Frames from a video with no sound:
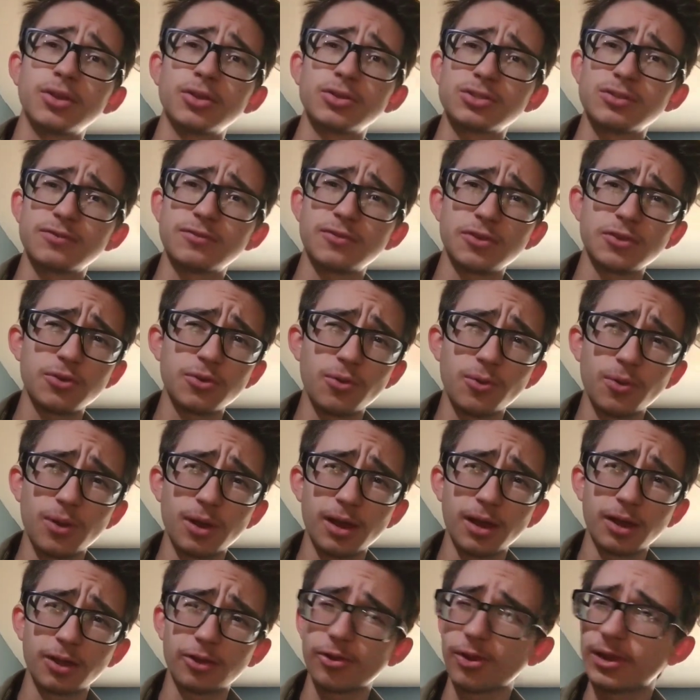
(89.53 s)
those of
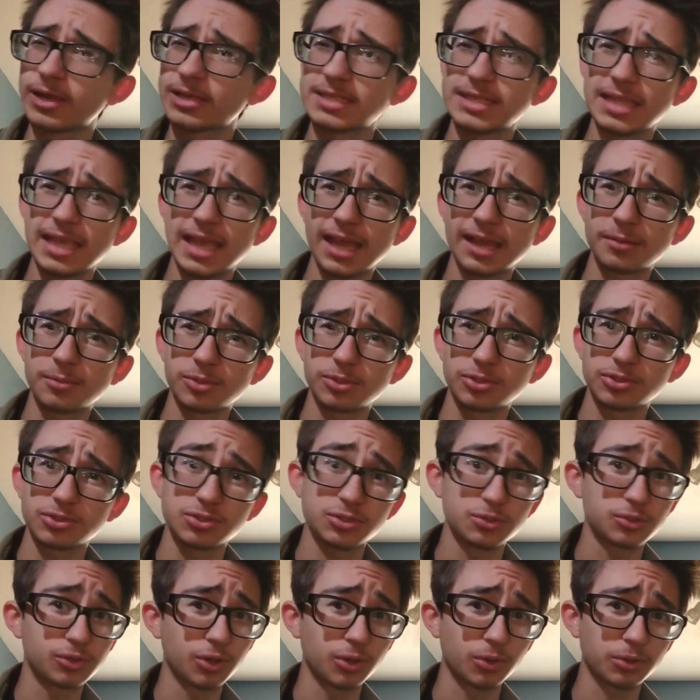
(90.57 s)
you crazy
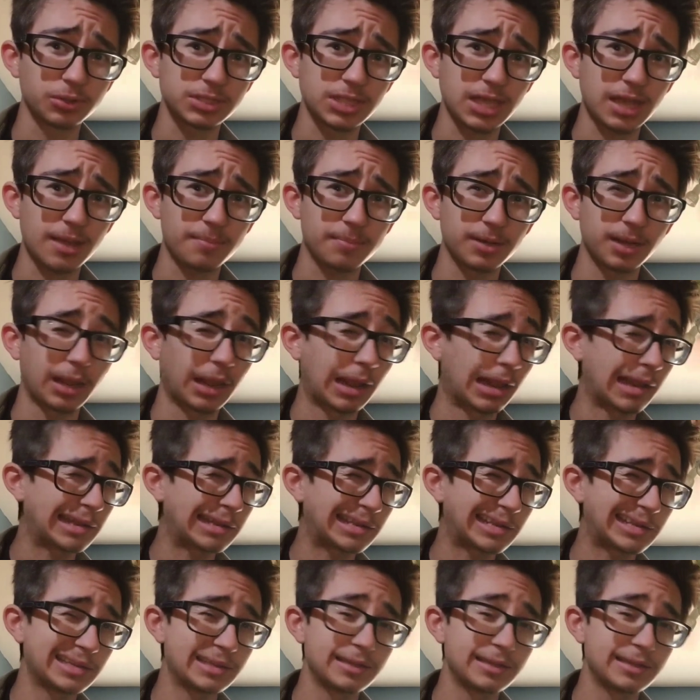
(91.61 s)
animals who know what's happening,